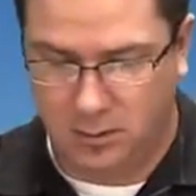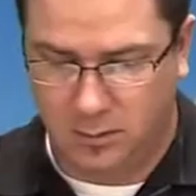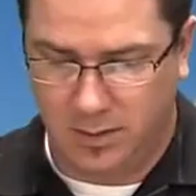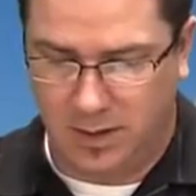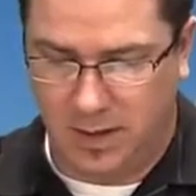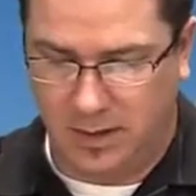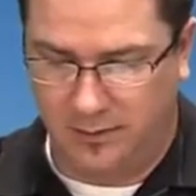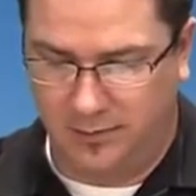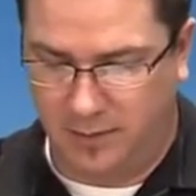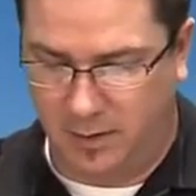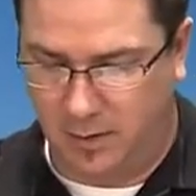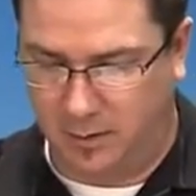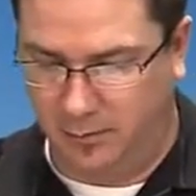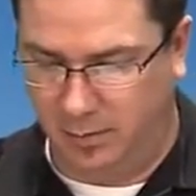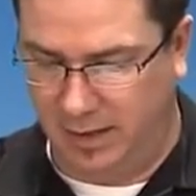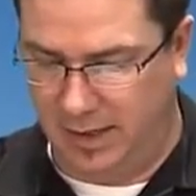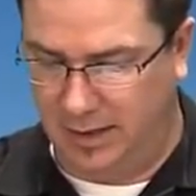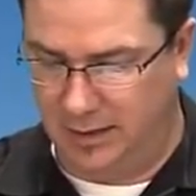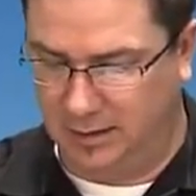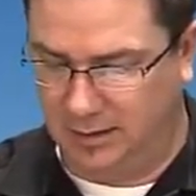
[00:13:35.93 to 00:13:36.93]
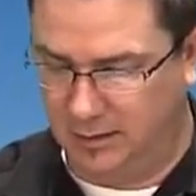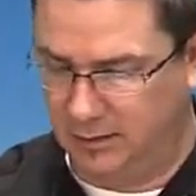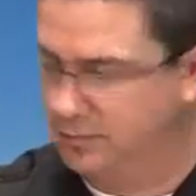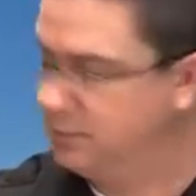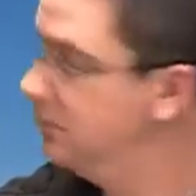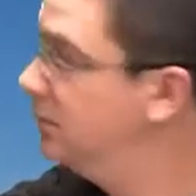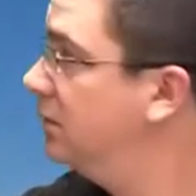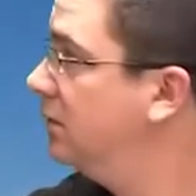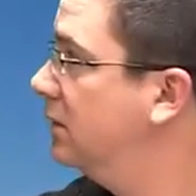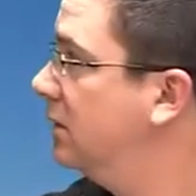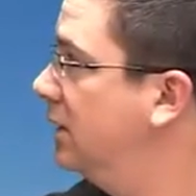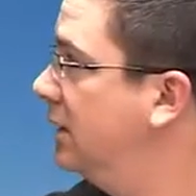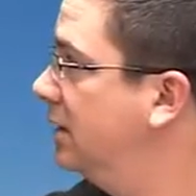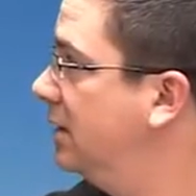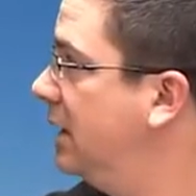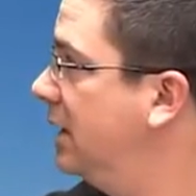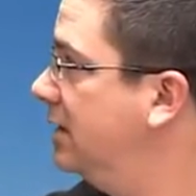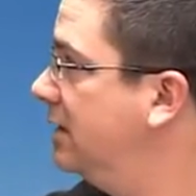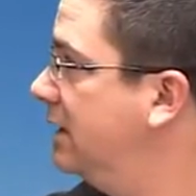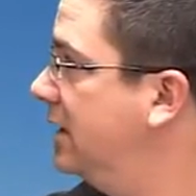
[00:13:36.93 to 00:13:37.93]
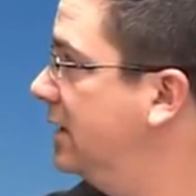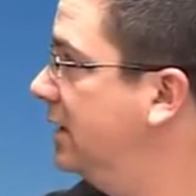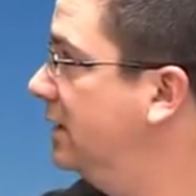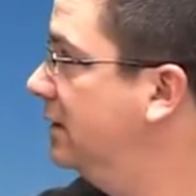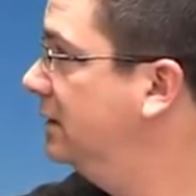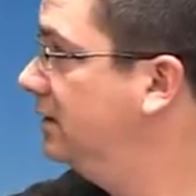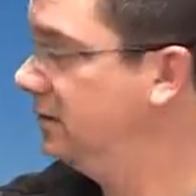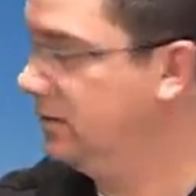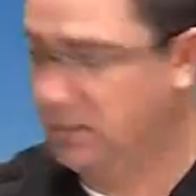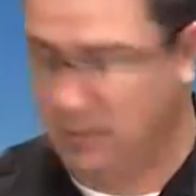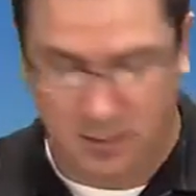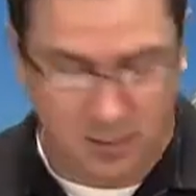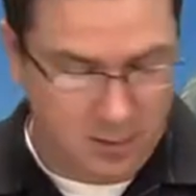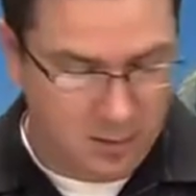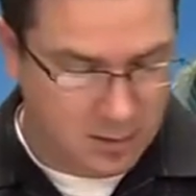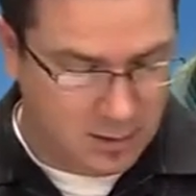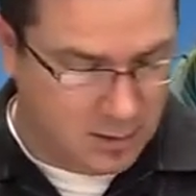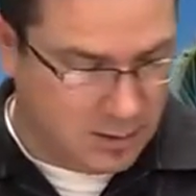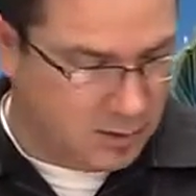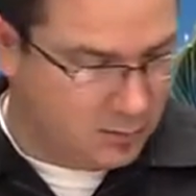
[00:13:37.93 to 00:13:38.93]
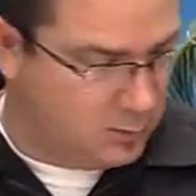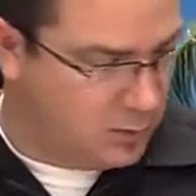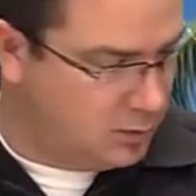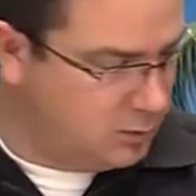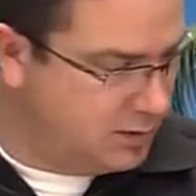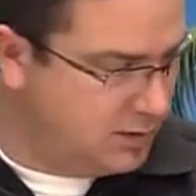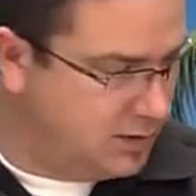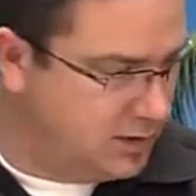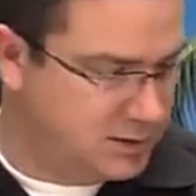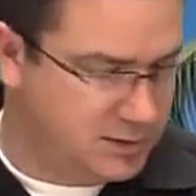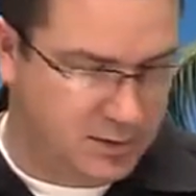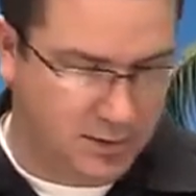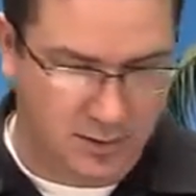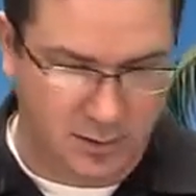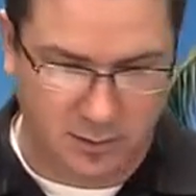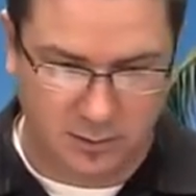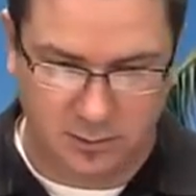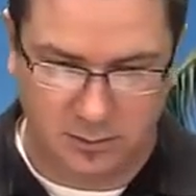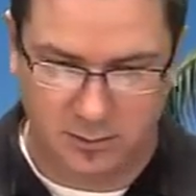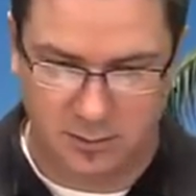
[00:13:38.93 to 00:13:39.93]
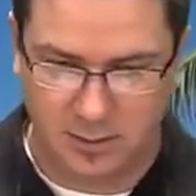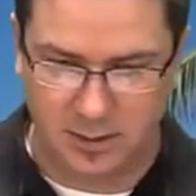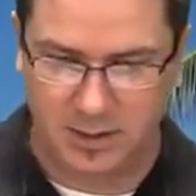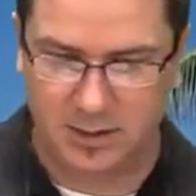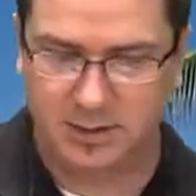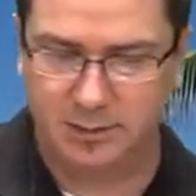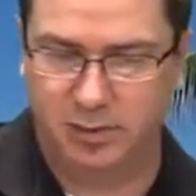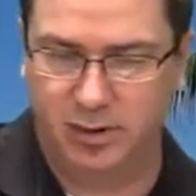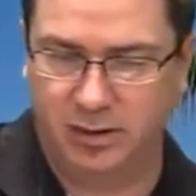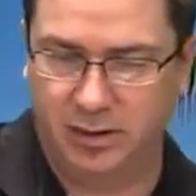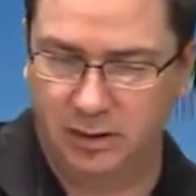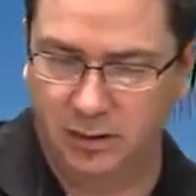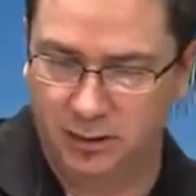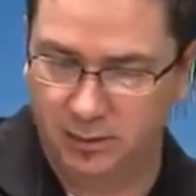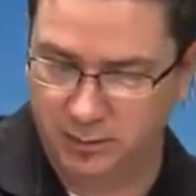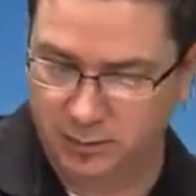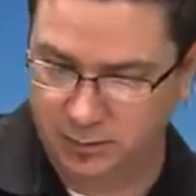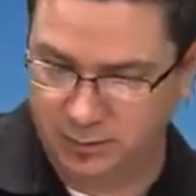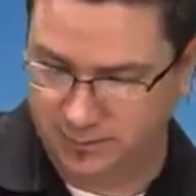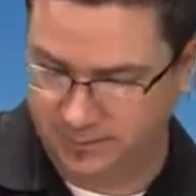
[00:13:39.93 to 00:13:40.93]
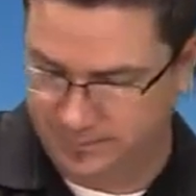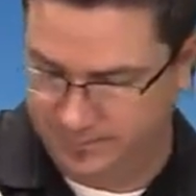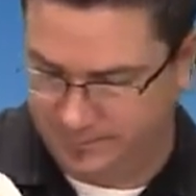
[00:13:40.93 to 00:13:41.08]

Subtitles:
we have our blank Clarinet Tenon, and what we need to do is put glue,